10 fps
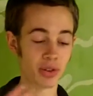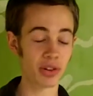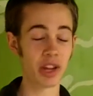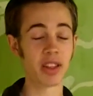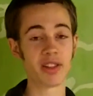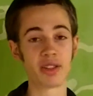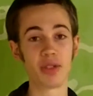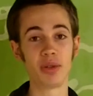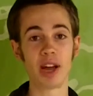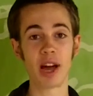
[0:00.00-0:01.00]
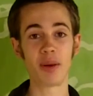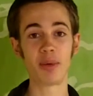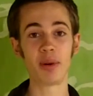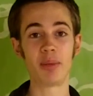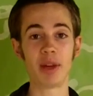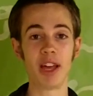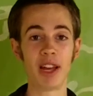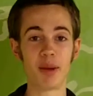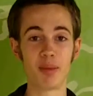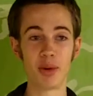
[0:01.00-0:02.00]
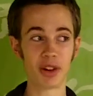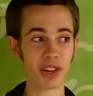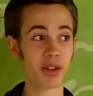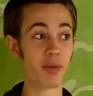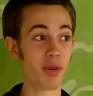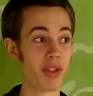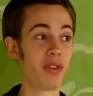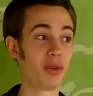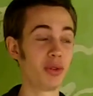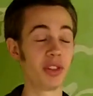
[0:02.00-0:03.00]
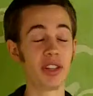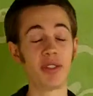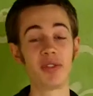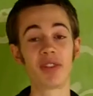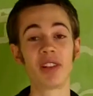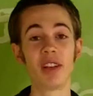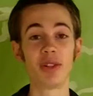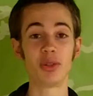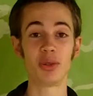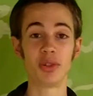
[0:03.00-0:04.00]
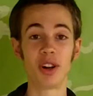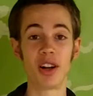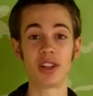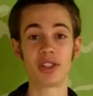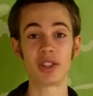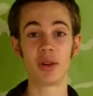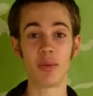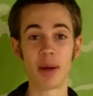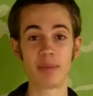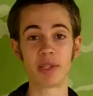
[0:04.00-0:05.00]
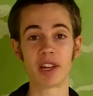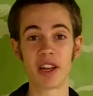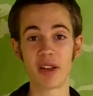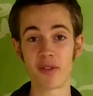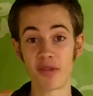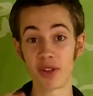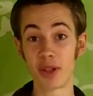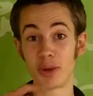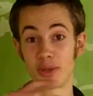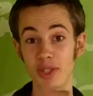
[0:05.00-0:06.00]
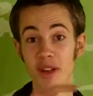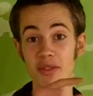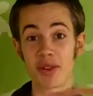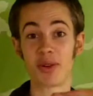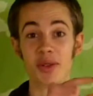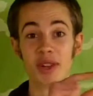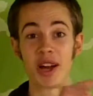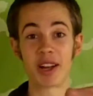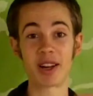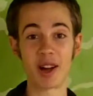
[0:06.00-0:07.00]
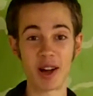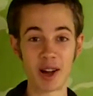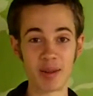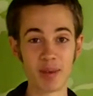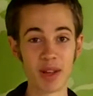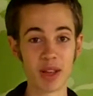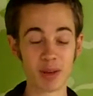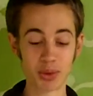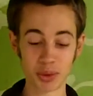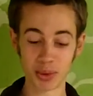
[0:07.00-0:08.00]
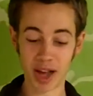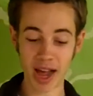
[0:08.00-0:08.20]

create this new album, and I'm working with New Leaf to launch a website, philosophical.com, which will